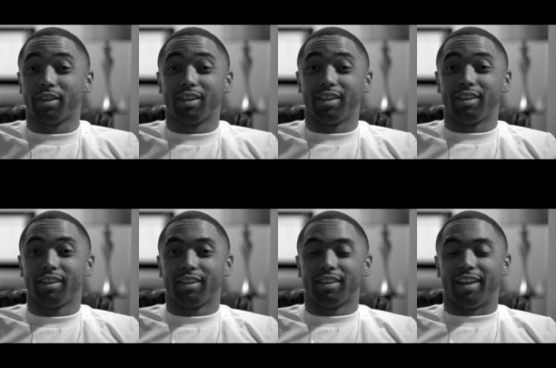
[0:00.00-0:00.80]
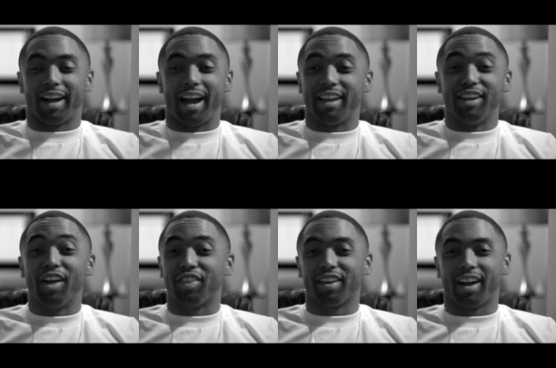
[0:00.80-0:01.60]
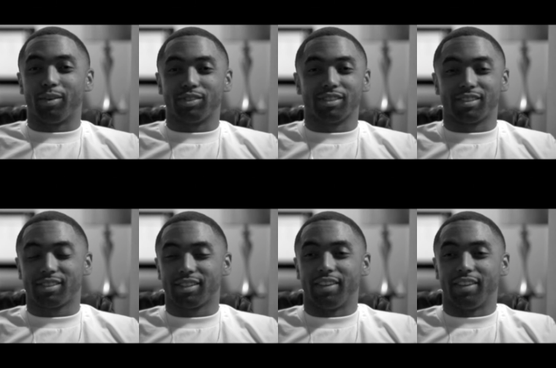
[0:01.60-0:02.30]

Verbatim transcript: Yeah. Like, I had nothing. I was just,